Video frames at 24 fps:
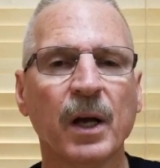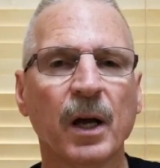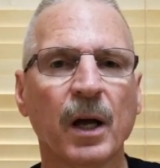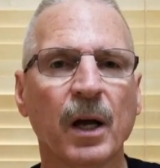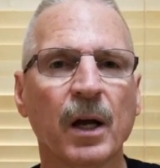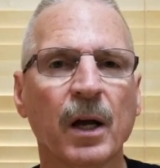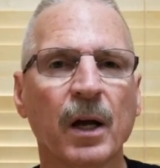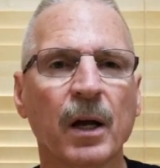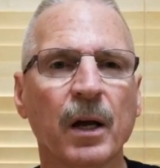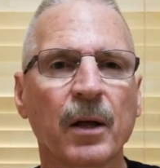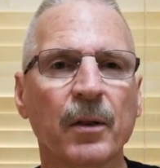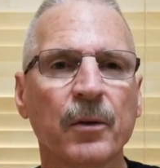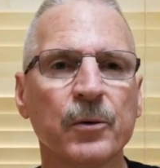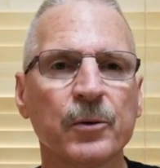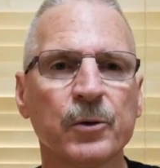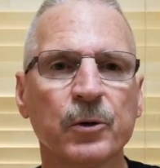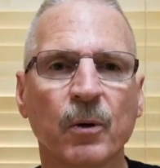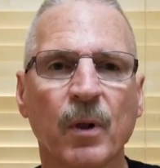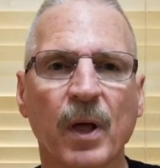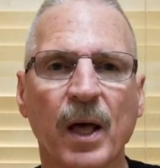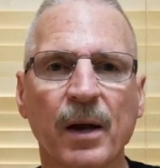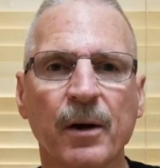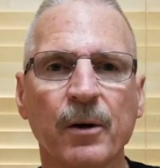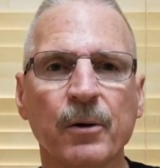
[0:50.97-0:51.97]
Uh, there's a
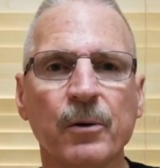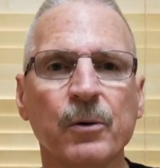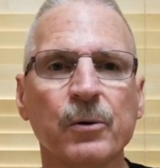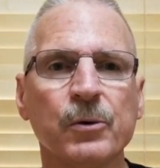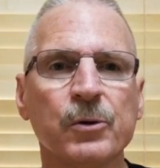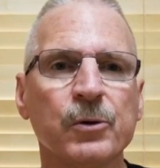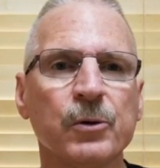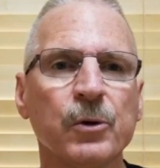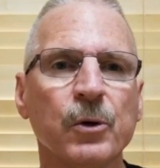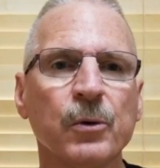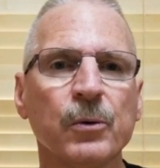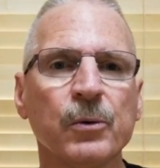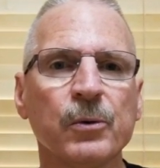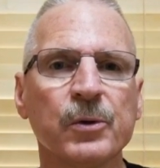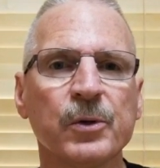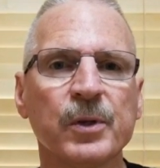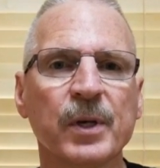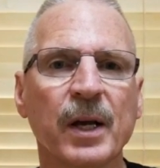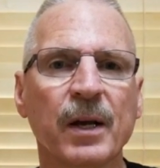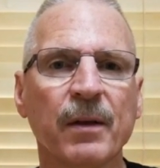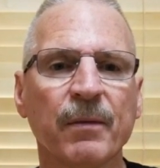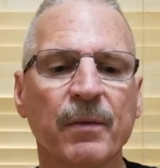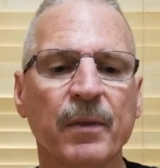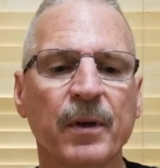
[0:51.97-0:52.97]
lot of new students
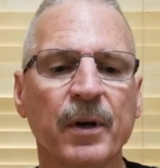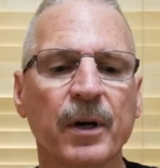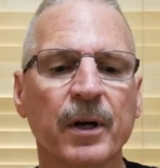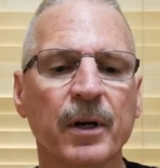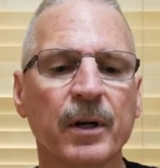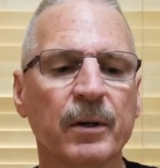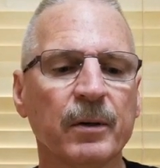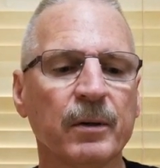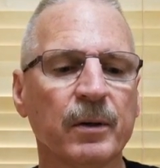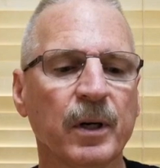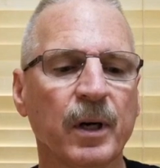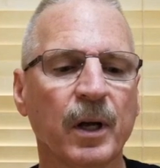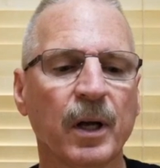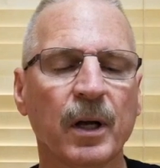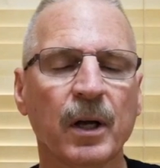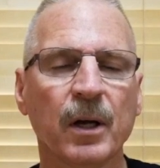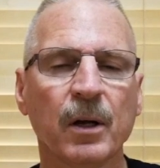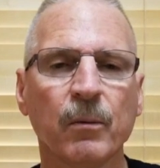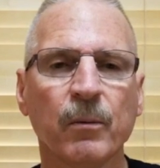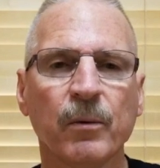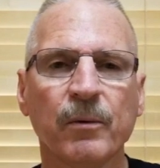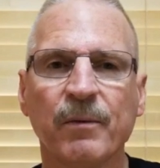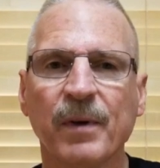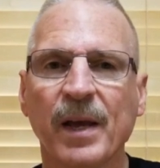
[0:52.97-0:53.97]
out there.
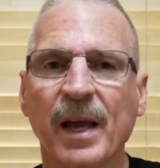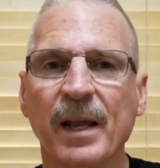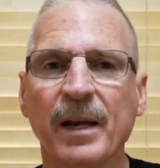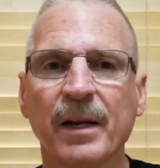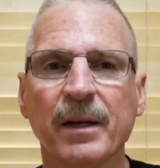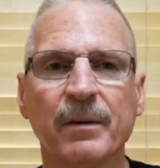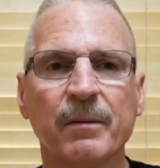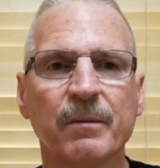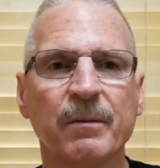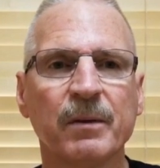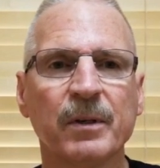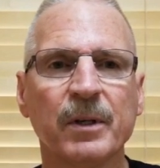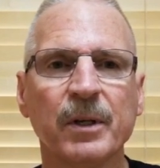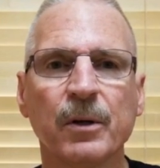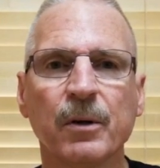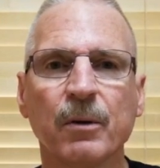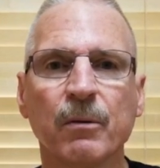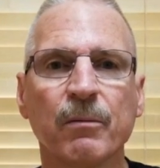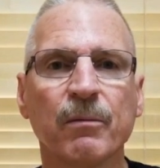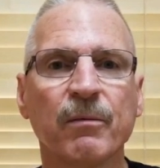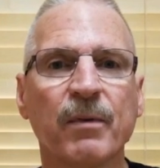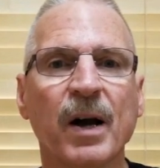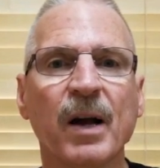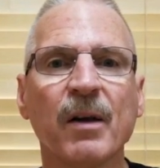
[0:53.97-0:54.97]
Uh, we've added, you
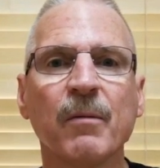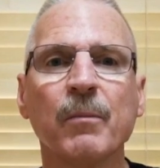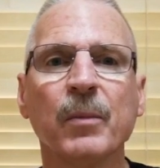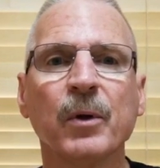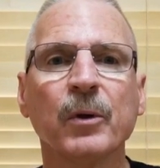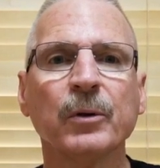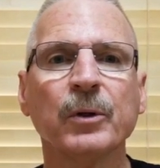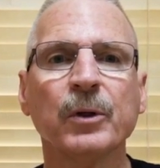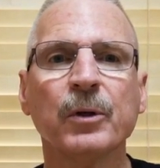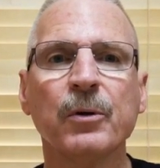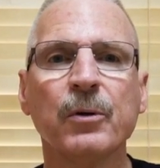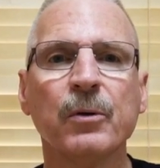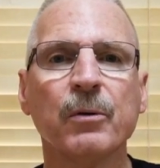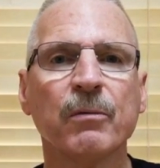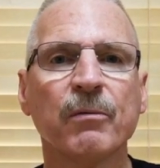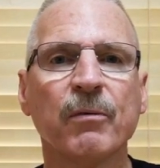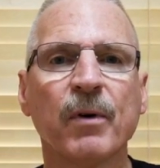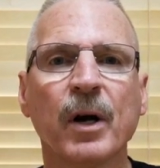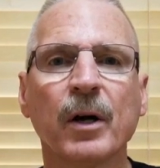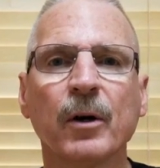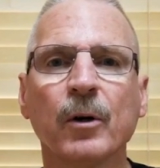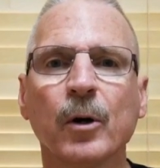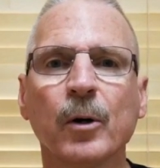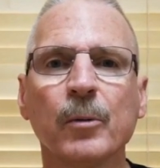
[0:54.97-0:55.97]
know, five million new
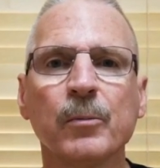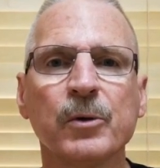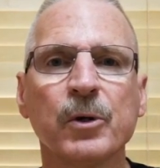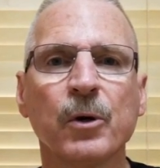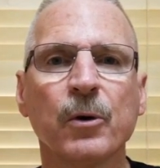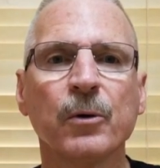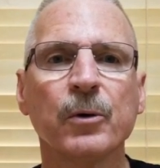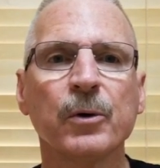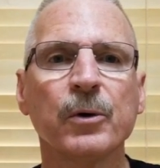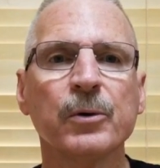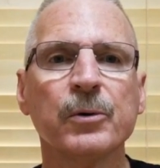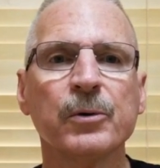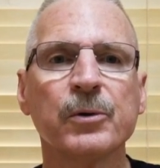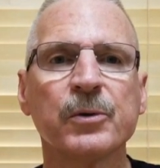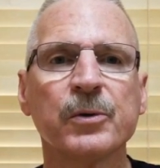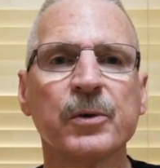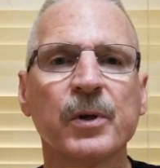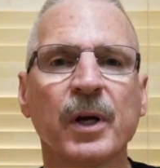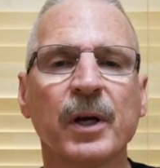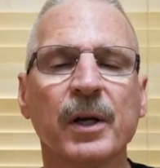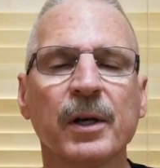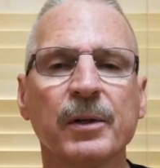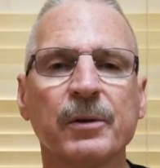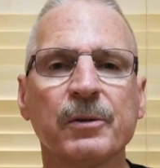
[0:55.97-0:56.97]
firearms owners
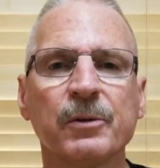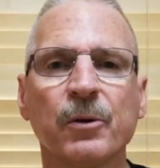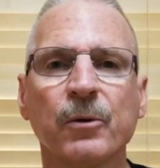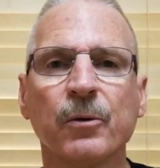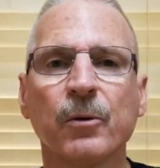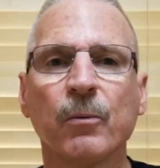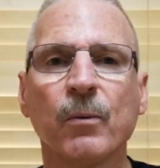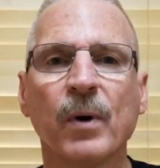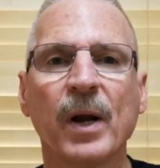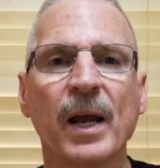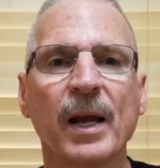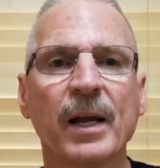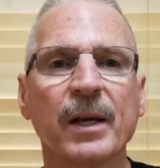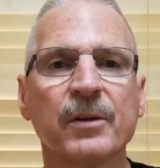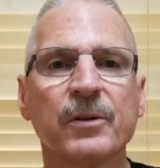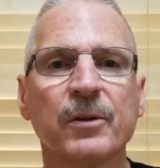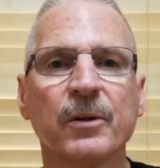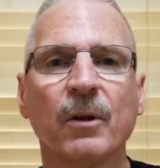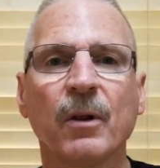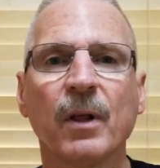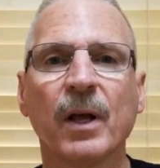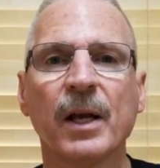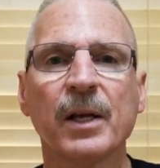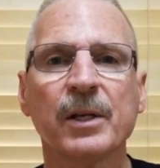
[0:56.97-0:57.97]
uh, to the ranks in
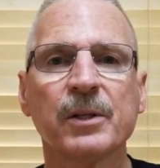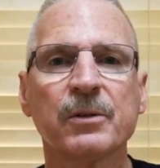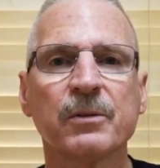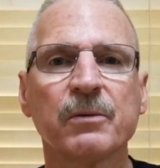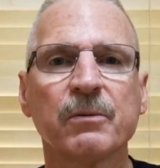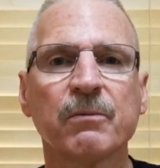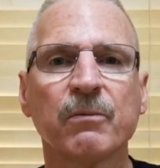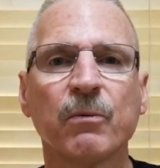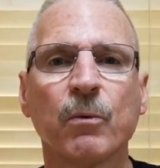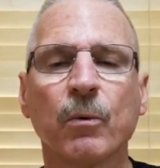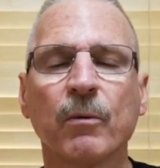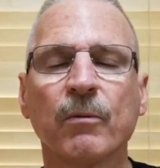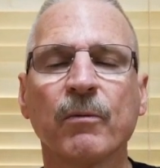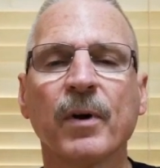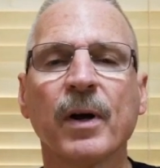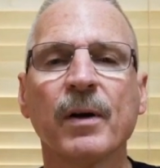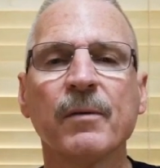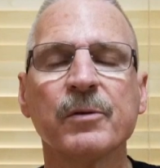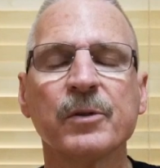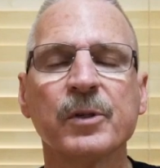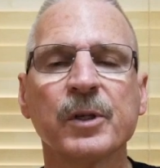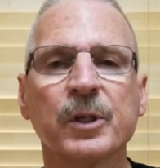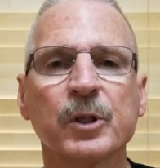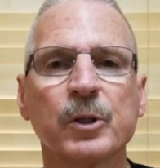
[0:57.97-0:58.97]
the last four,
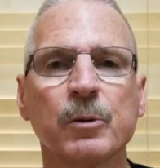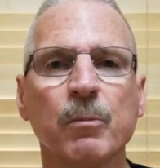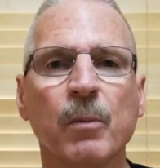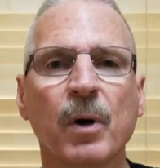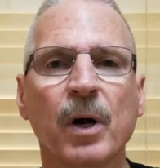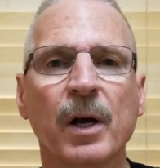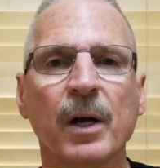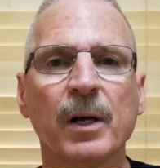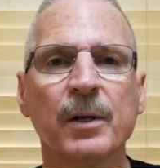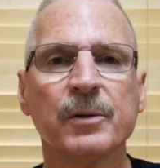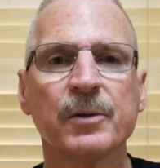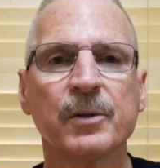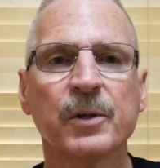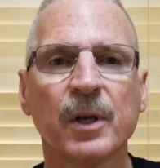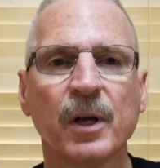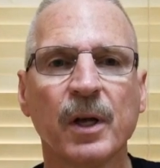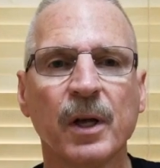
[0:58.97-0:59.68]
five, six months.